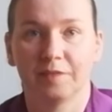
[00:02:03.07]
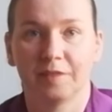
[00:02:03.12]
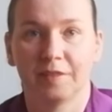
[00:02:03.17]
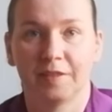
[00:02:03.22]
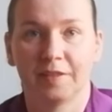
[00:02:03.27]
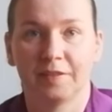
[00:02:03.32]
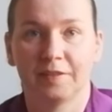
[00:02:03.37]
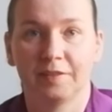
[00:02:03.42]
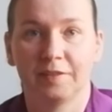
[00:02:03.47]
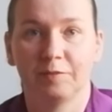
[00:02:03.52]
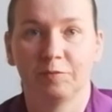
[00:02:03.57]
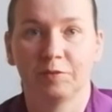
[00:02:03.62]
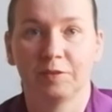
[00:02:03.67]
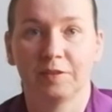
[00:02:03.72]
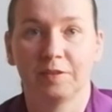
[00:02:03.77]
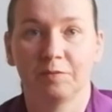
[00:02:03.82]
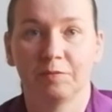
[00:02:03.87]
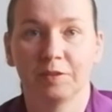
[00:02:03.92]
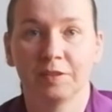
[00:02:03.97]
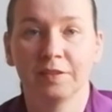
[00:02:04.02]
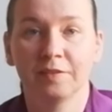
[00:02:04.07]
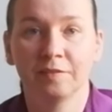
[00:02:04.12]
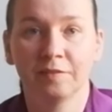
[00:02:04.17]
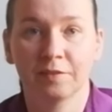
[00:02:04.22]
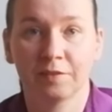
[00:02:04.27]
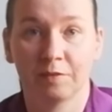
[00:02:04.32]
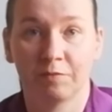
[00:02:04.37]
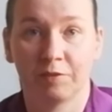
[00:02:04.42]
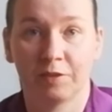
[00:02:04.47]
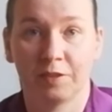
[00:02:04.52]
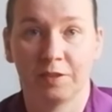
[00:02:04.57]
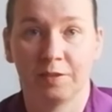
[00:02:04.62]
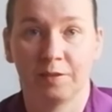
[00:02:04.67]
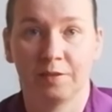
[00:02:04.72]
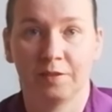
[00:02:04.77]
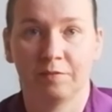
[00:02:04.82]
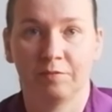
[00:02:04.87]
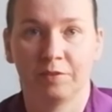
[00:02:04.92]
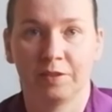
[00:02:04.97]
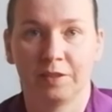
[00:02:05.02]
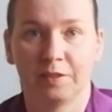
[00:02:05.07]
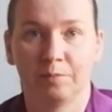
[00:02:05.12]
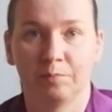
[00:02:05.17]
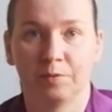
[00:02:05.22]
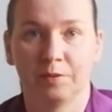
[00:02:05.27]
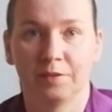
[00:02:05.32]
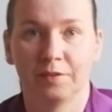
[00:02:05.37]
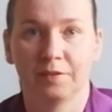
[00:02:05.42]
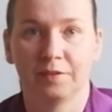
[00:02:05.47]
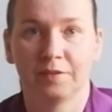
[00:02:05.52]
And even if it is available,